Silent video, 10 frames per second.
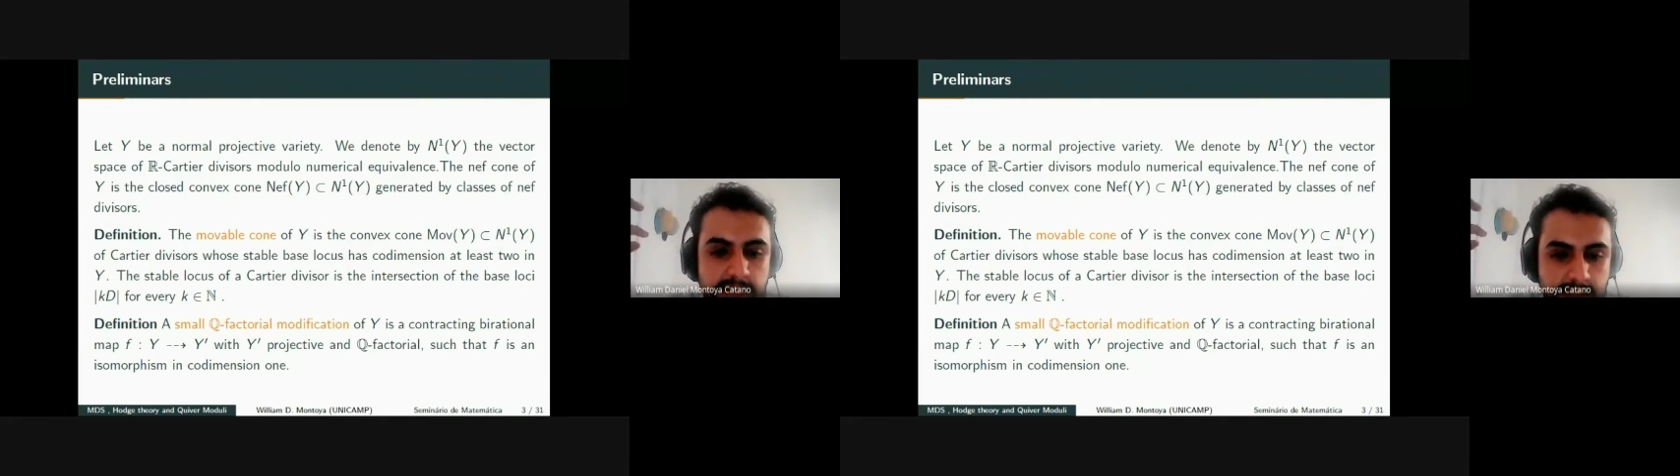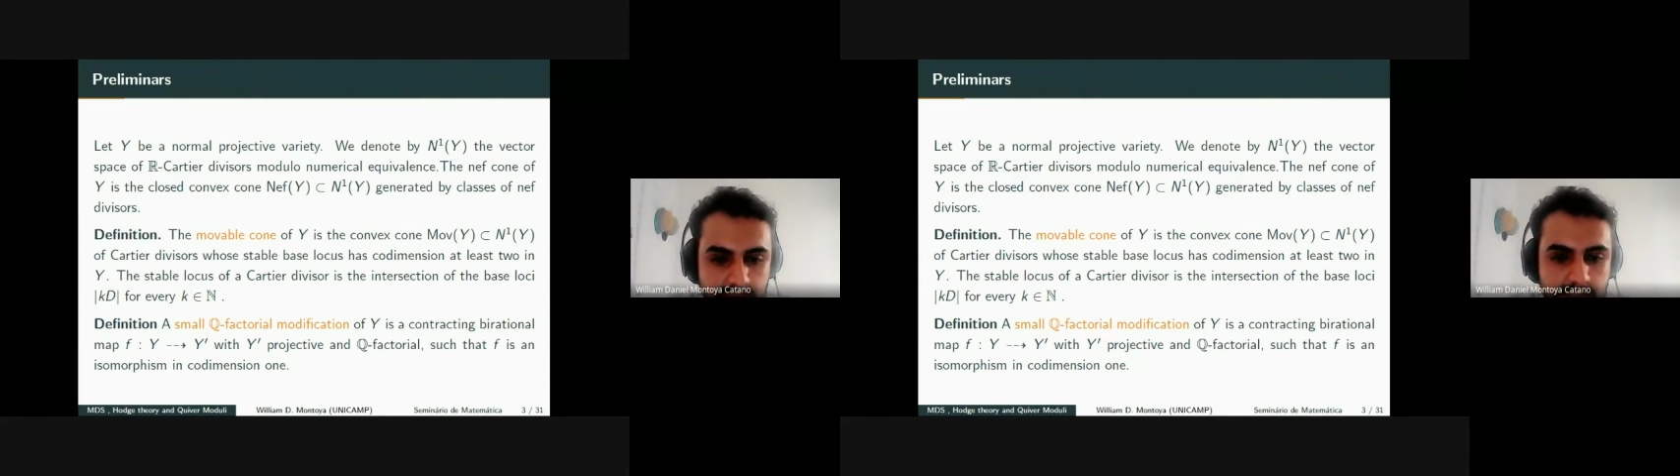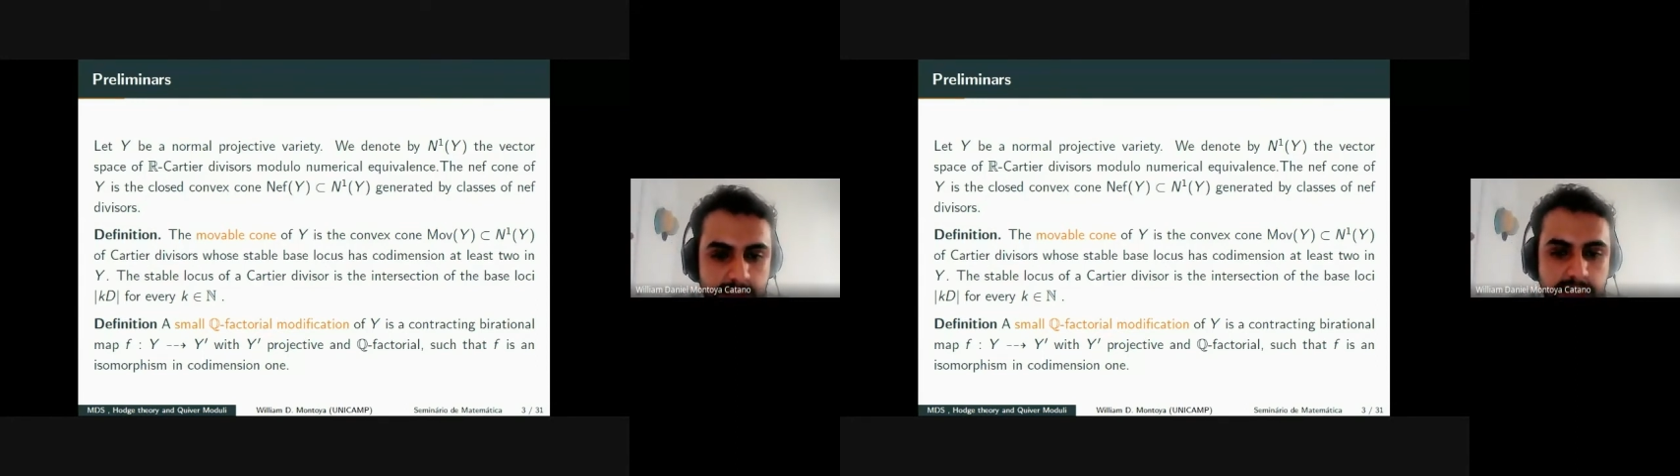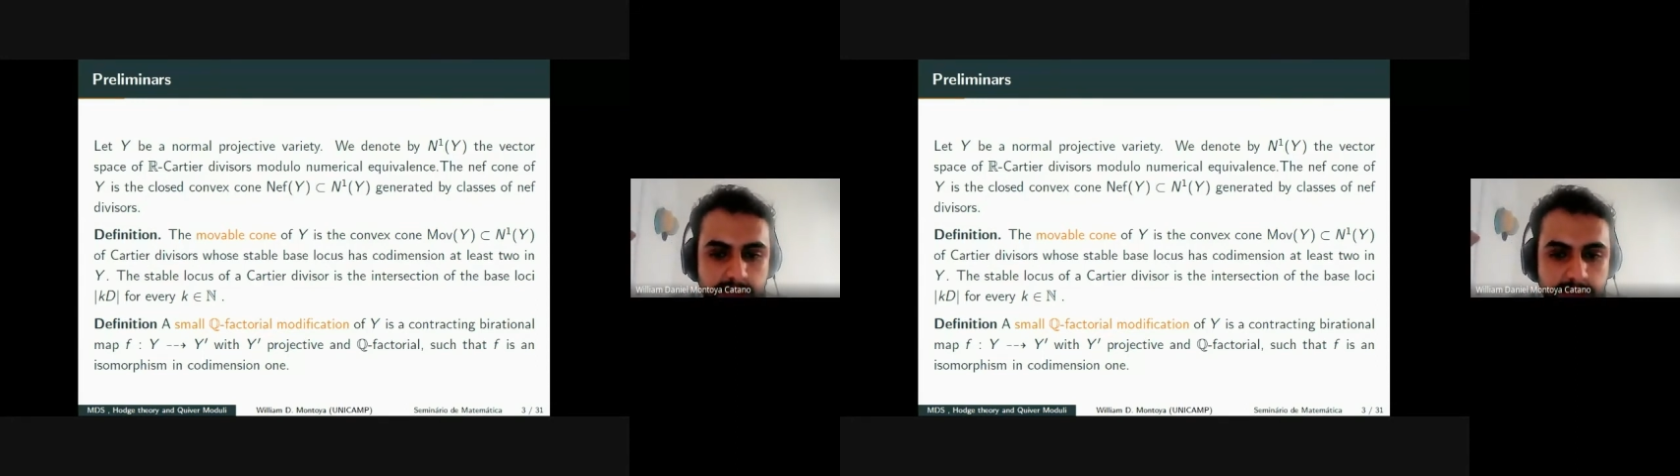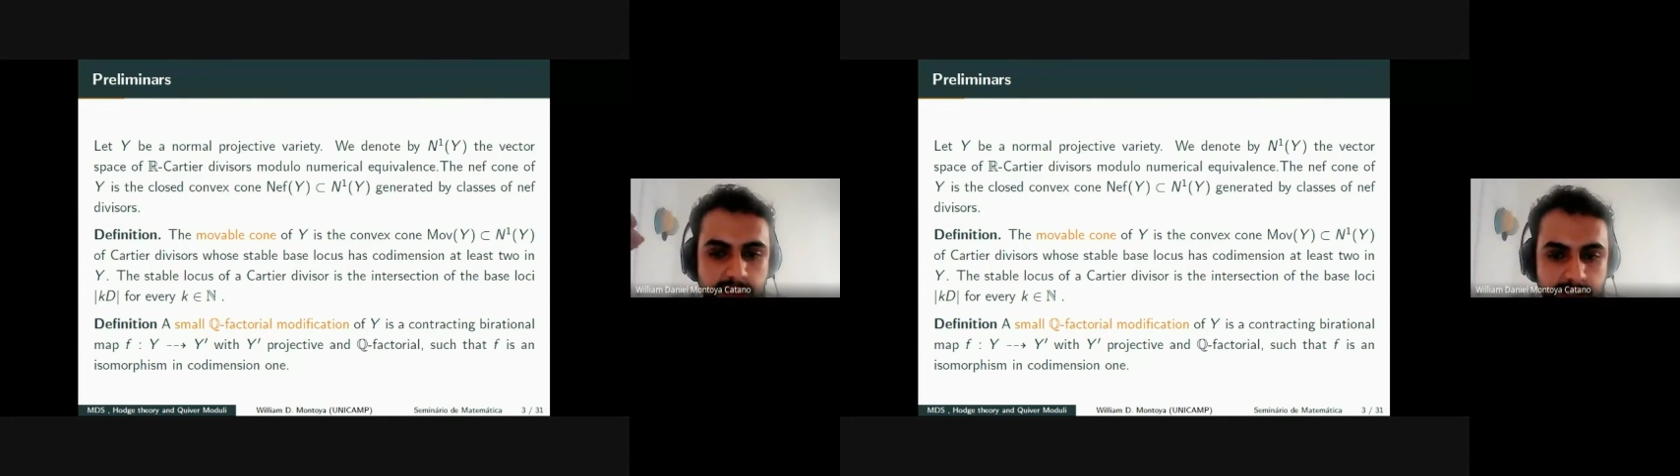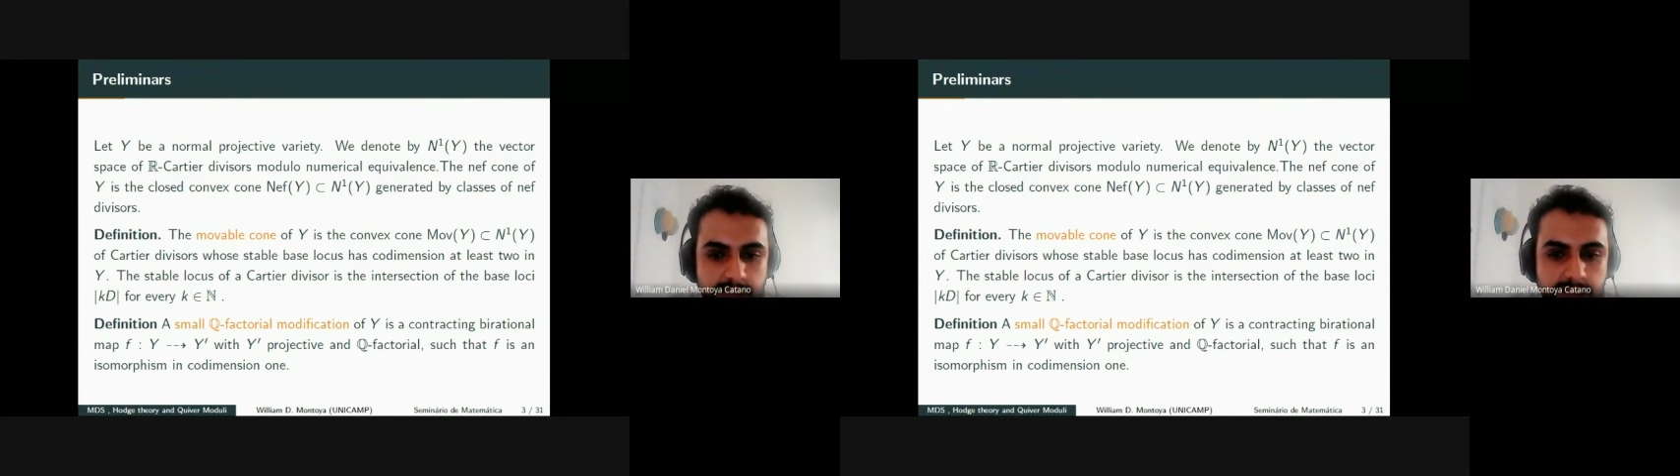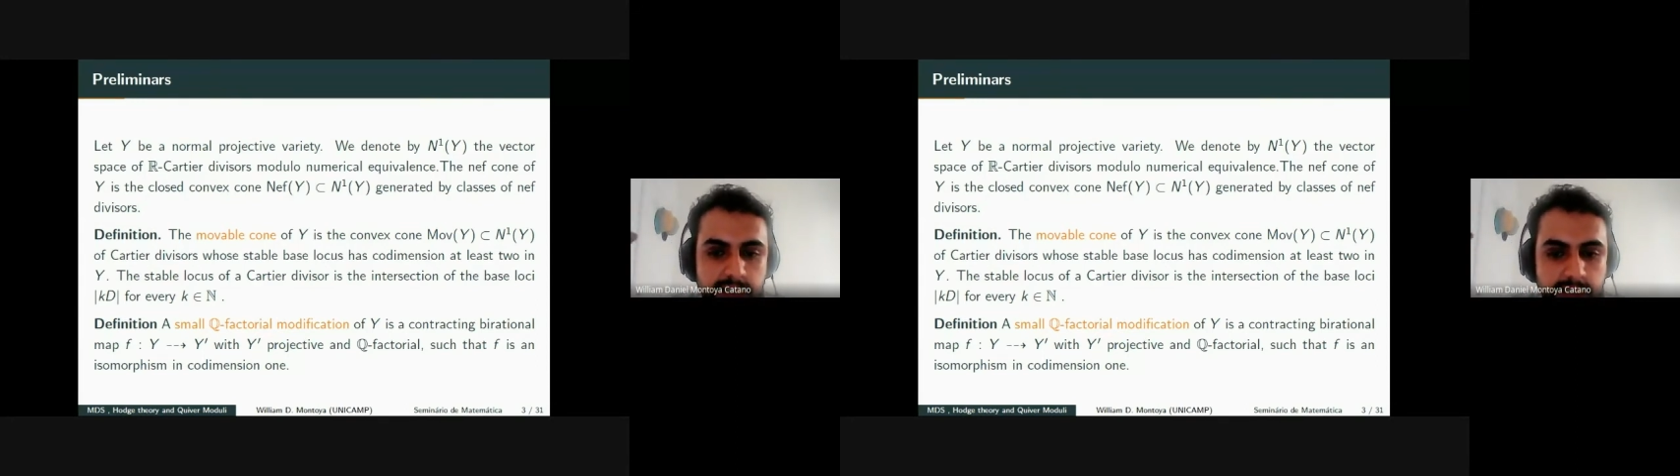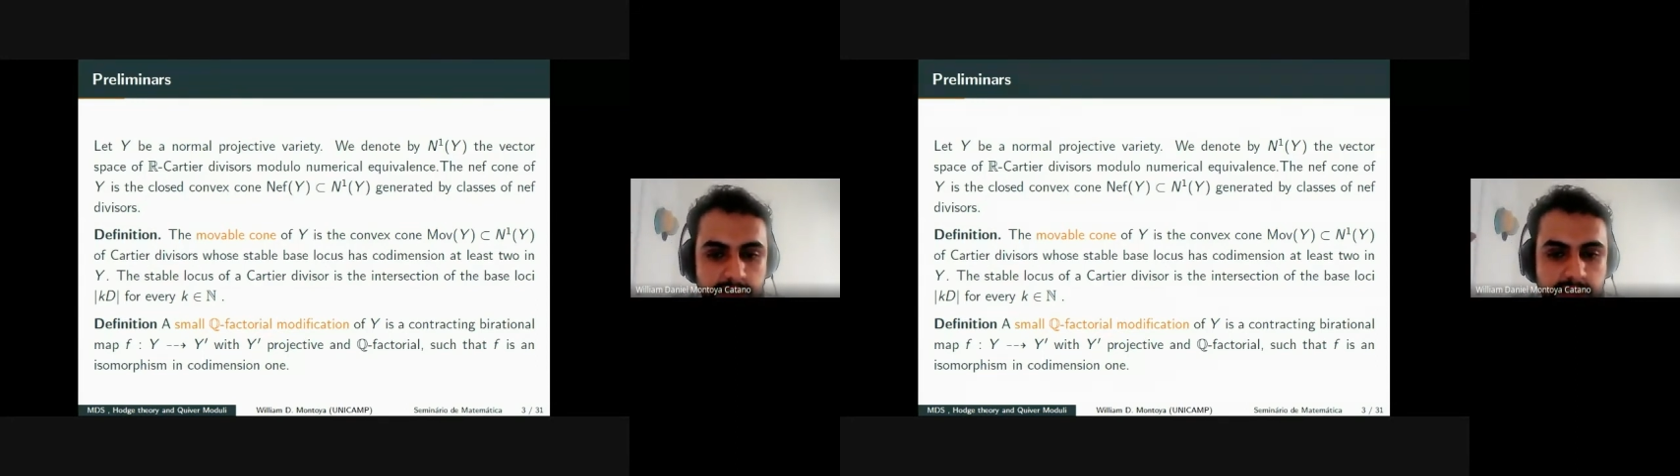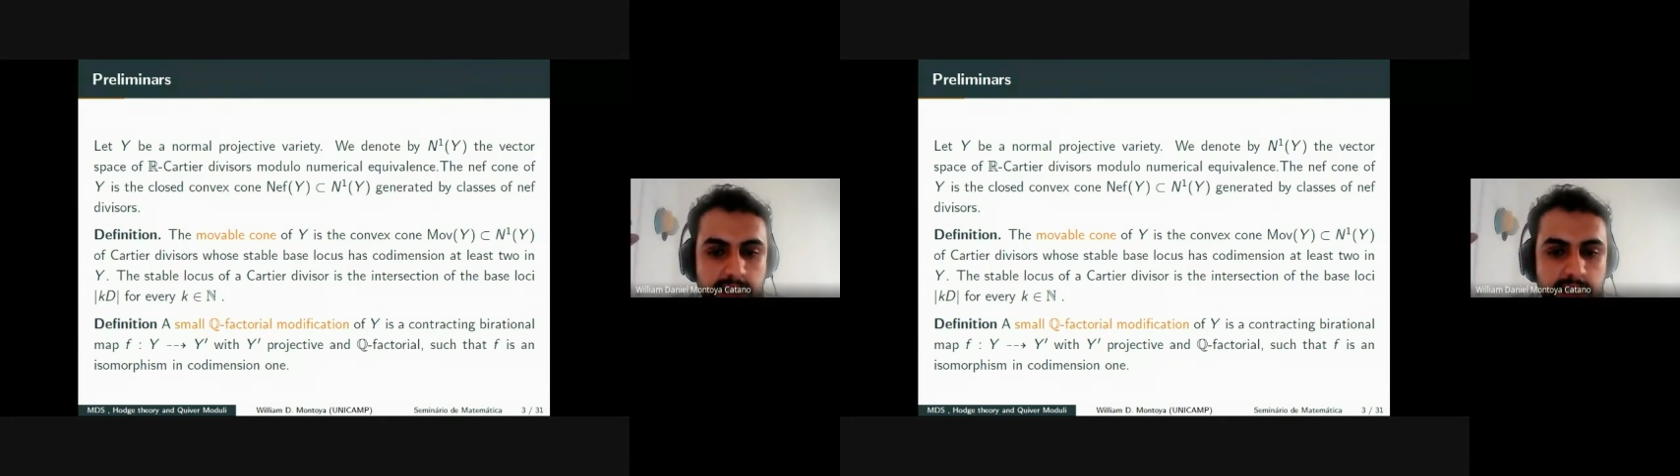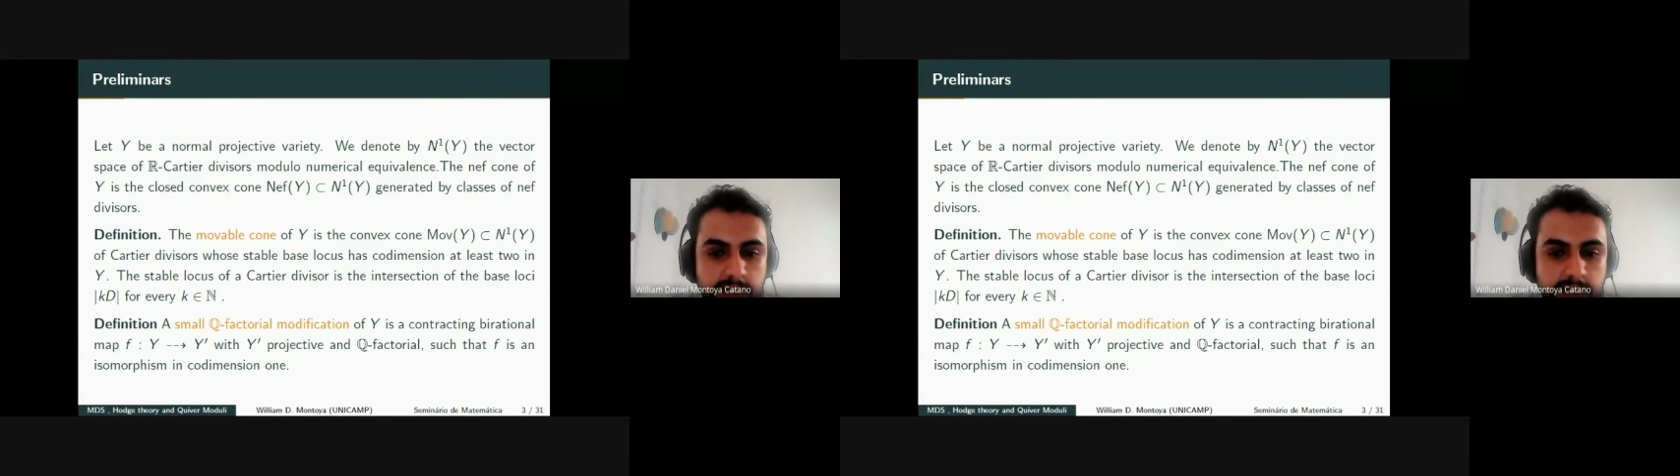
that the variety has.